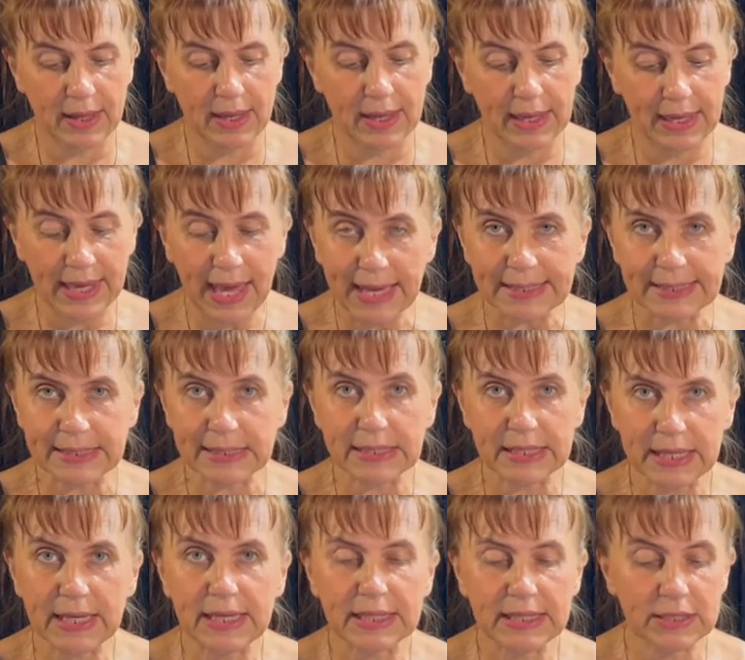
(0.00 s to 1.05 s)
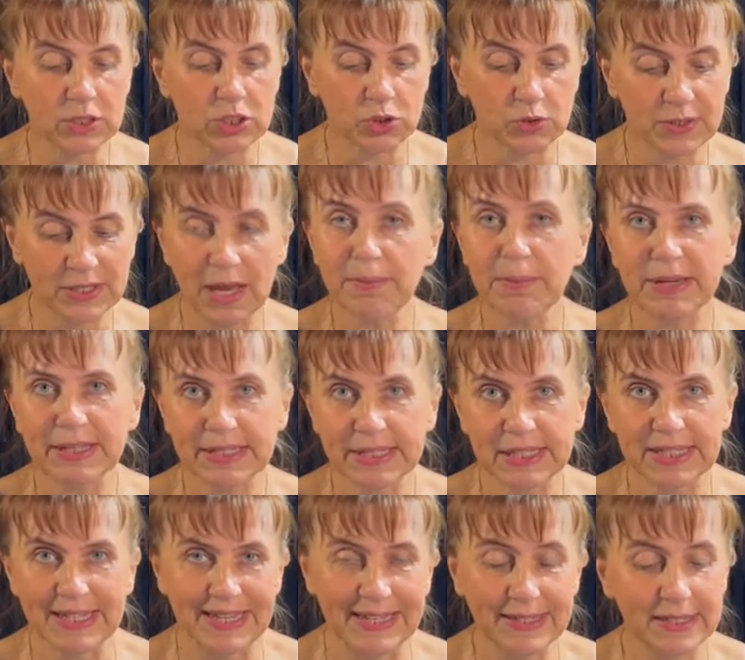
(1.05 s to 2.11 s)
Yes, to some
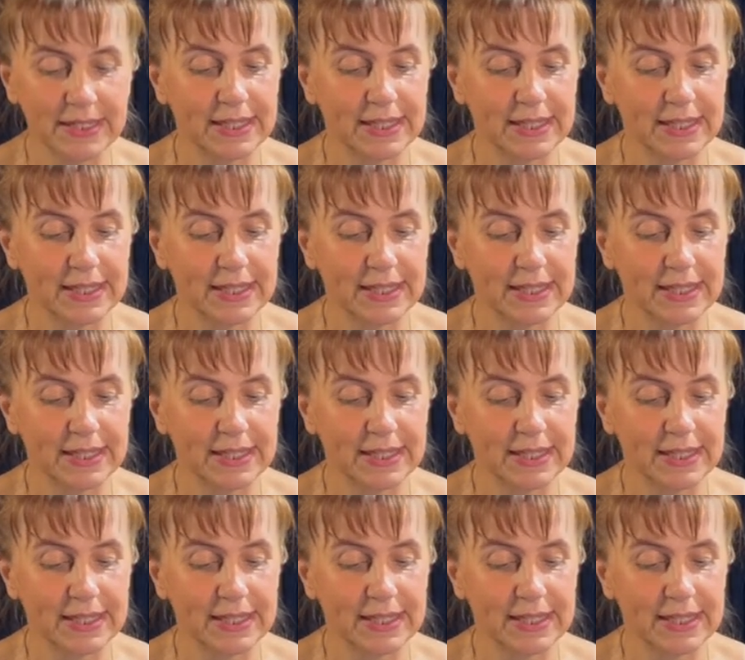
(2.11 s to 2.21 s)
extent,